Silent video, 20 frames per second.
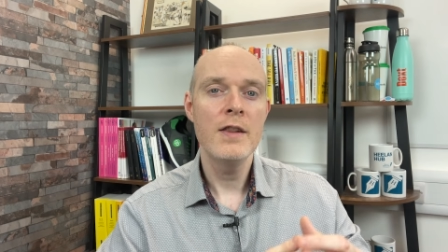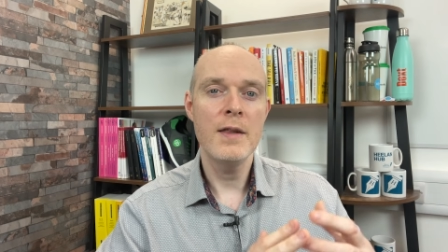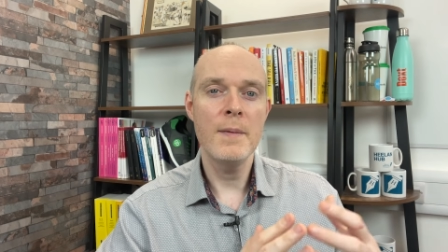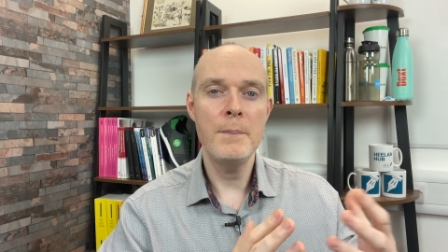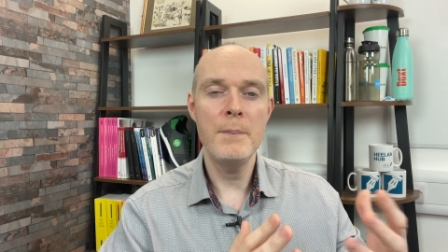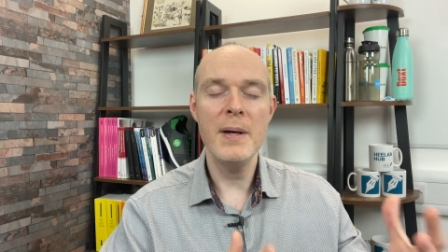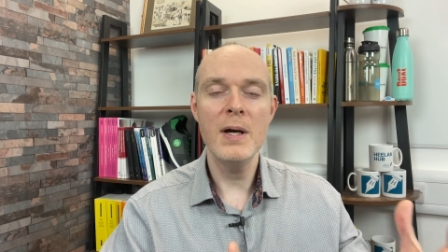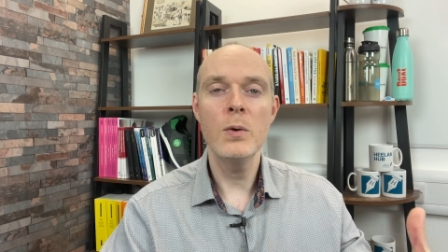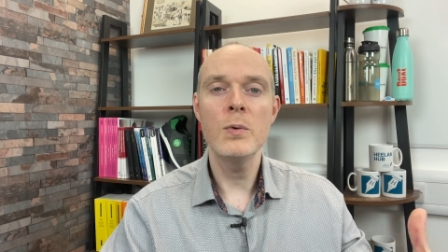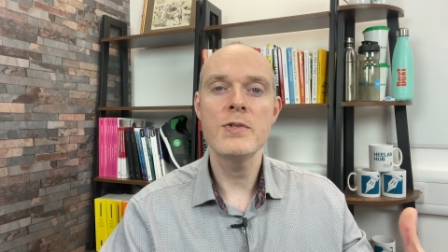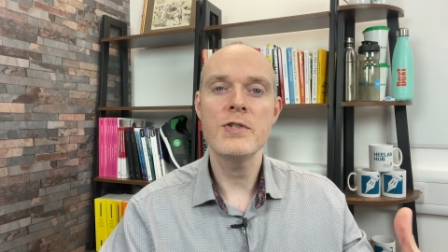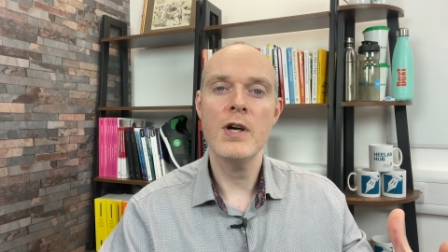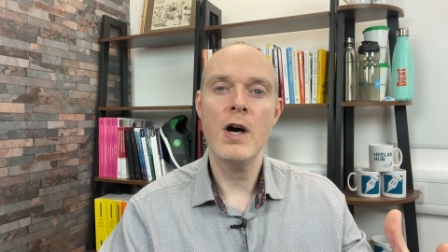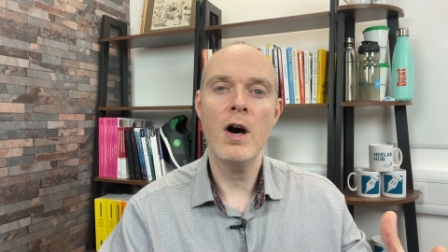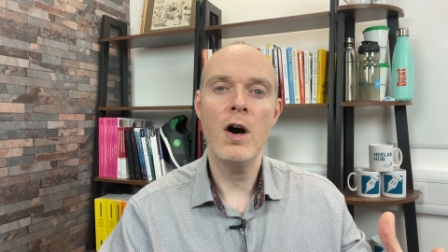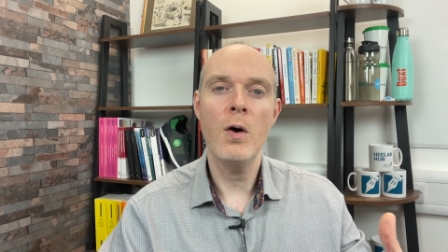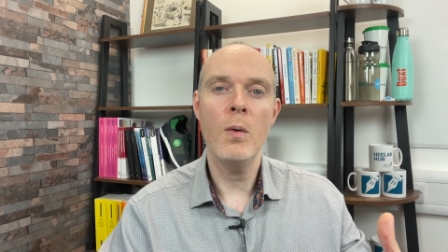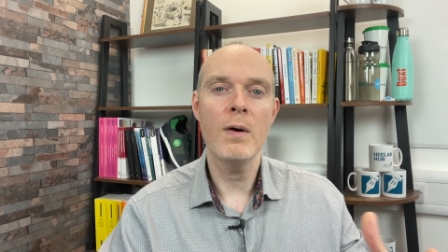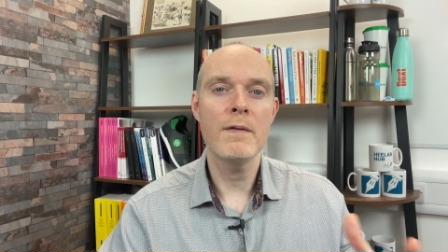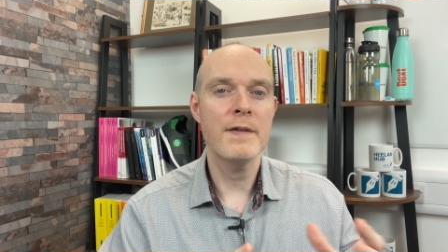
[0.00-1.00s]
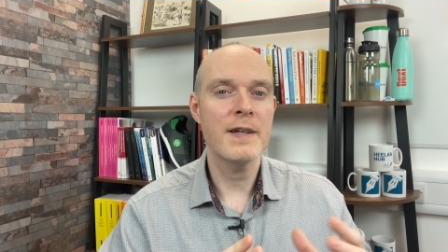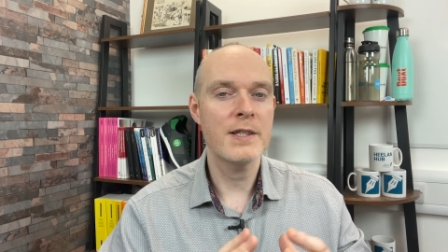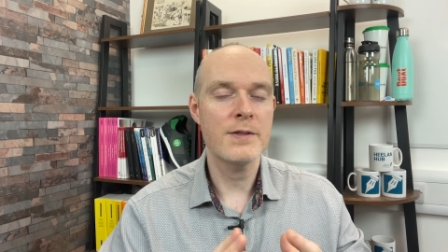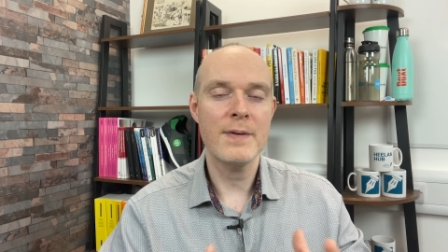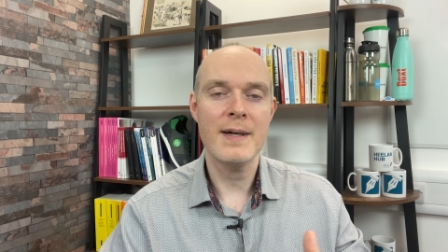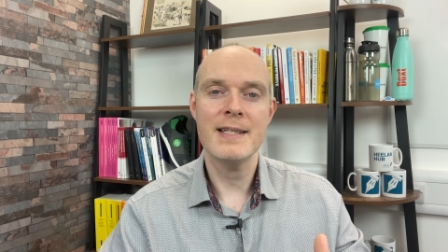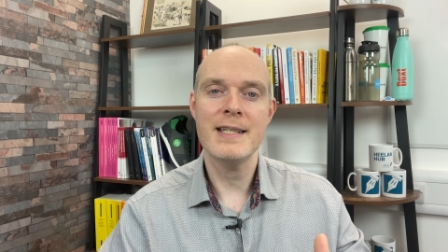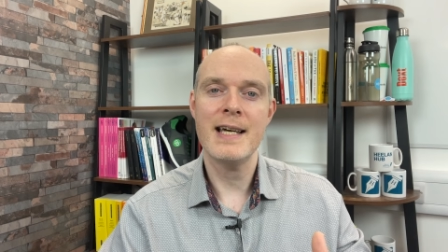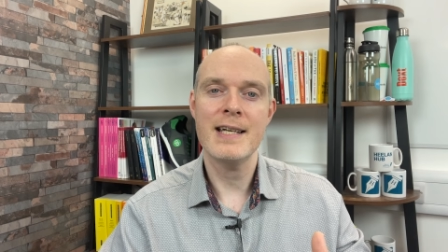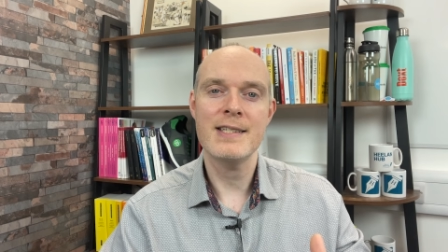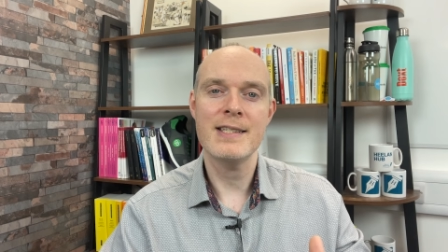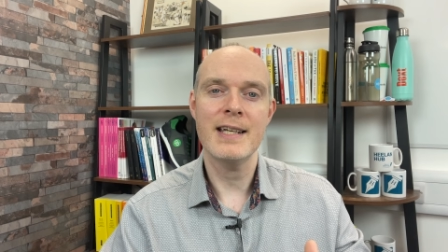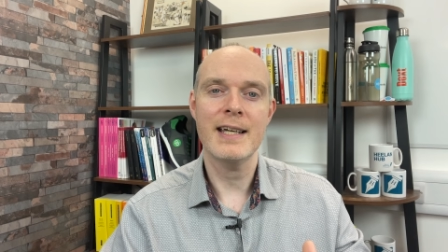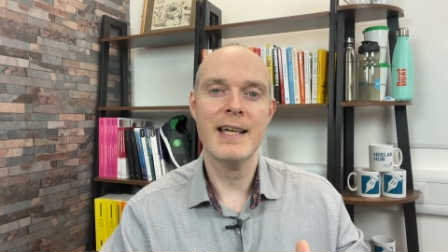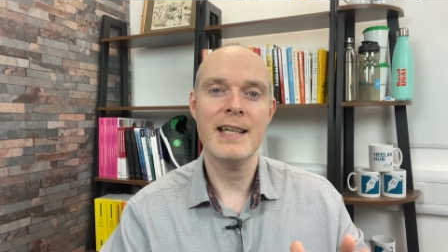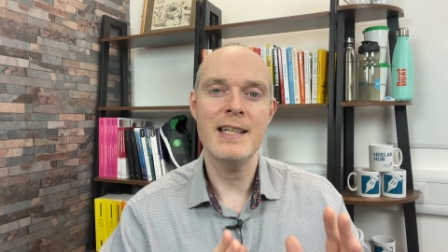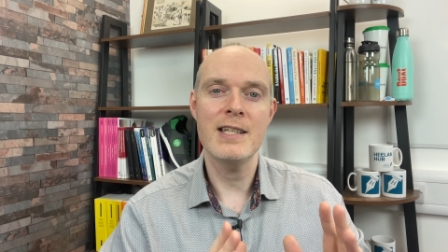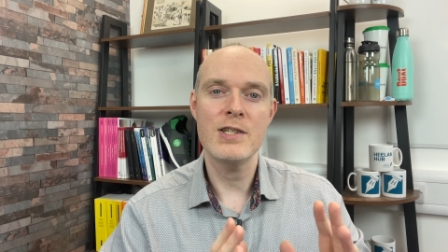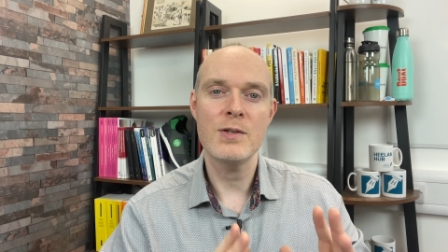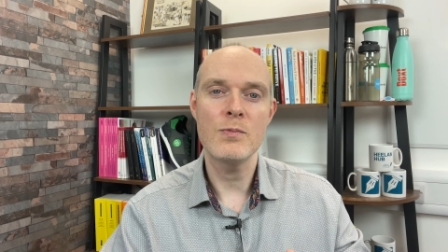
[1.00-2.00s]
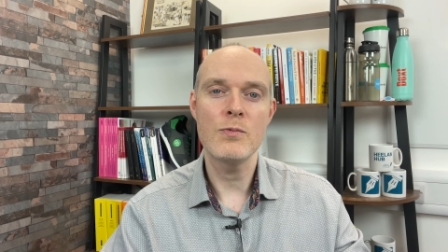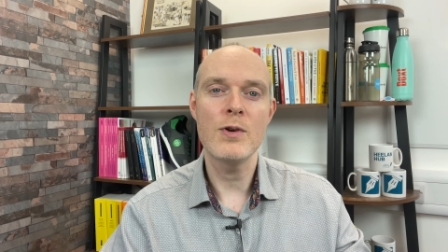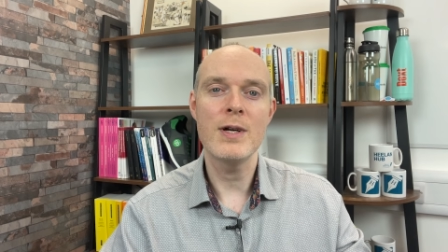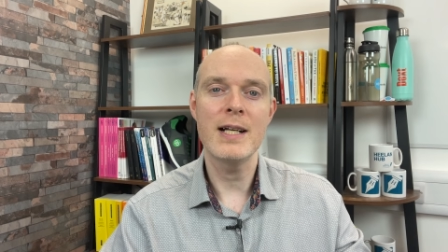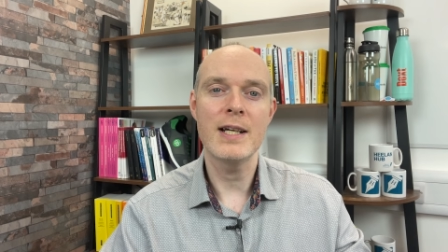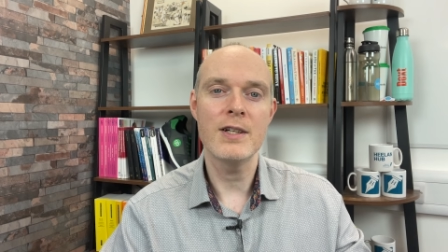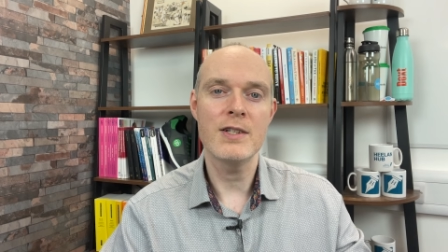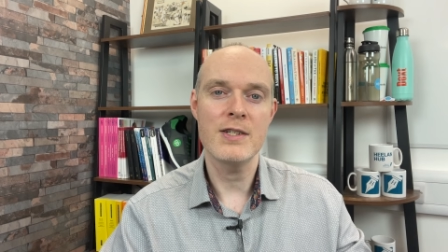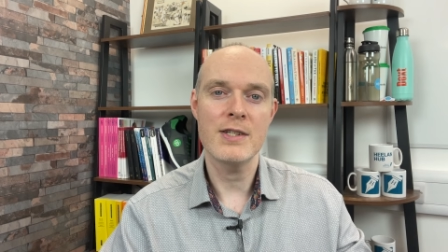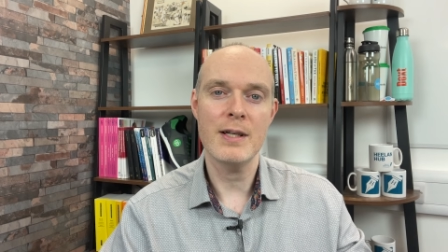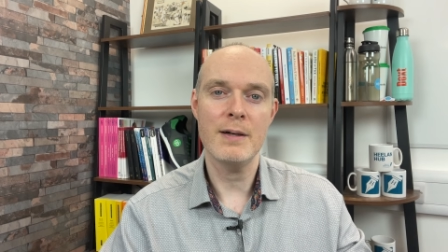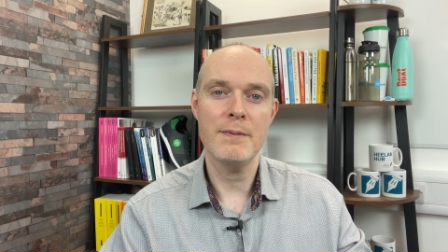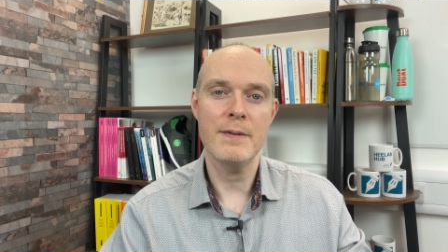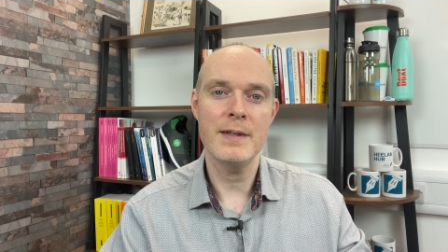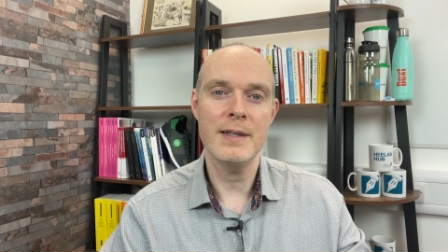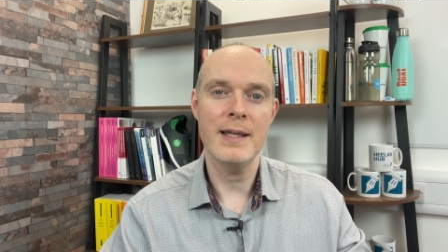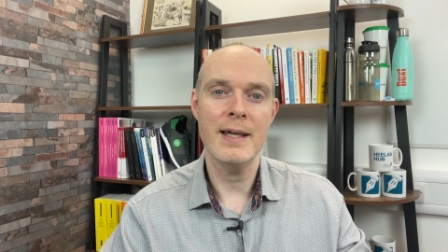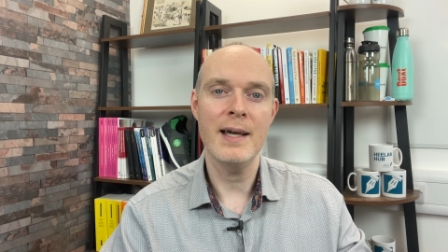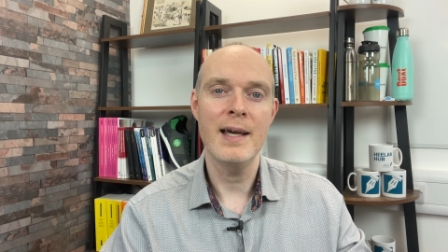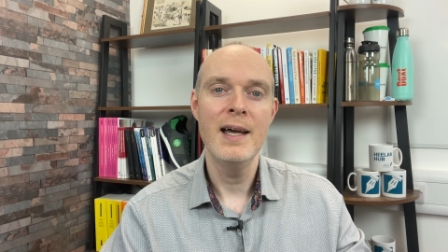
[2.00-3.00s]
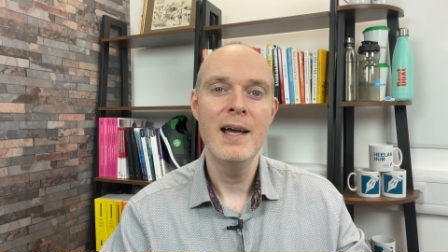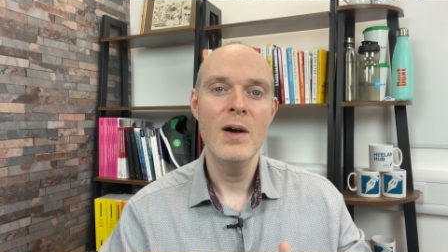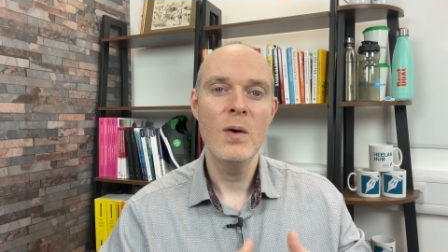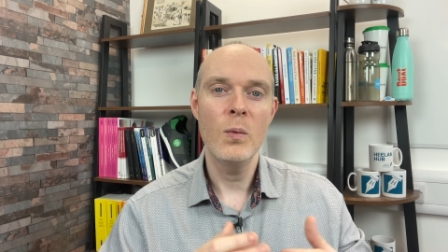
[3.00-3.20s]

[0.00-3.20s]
the bill as a whole I think is fantastic and there's some really good stuff in there.